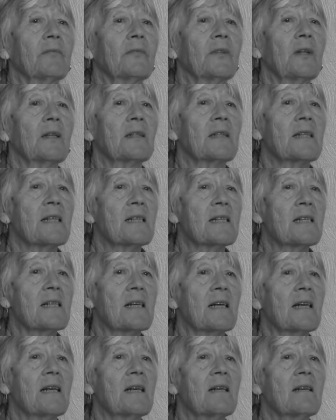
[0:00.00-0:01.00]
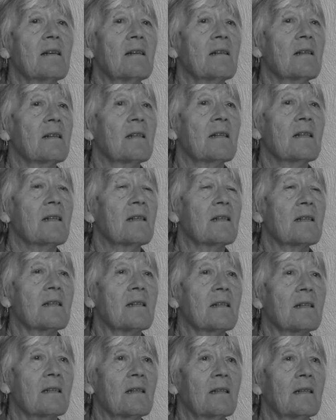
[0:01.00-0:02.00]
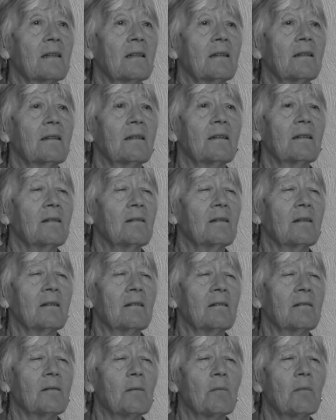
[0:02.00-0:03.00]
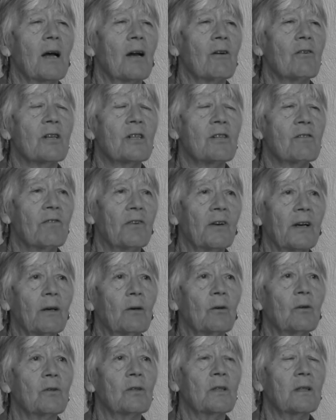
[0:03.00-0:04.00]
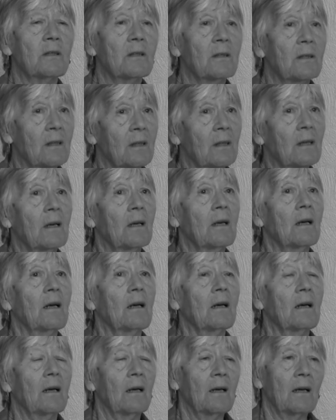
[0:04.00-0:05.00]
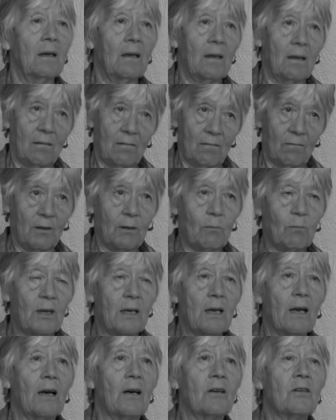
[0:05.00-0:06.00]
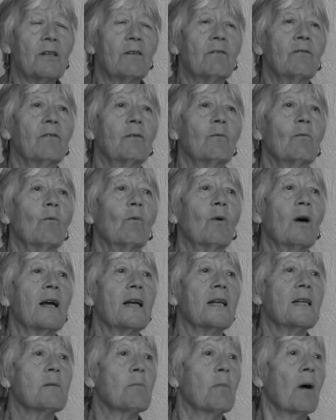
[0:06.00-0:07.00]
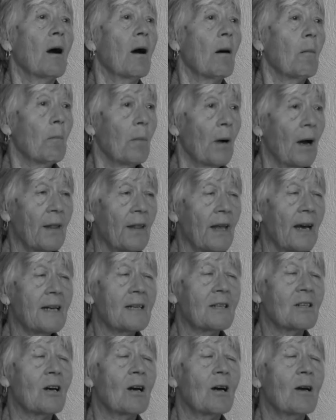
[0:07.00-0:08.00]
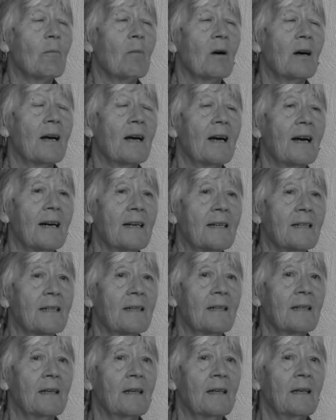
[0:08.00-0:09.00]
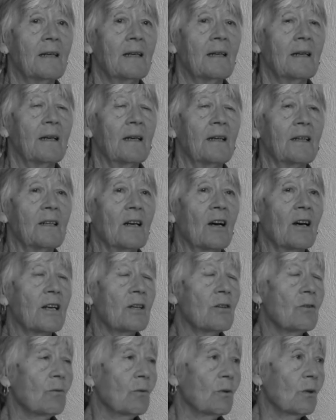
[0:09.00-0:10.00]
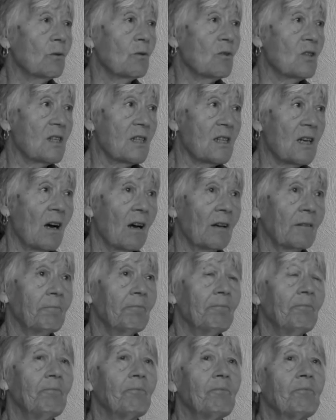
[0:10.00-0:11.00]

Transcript: As they say, the marriage failed and we went our different ways, but by that time I had a 9-year-old son,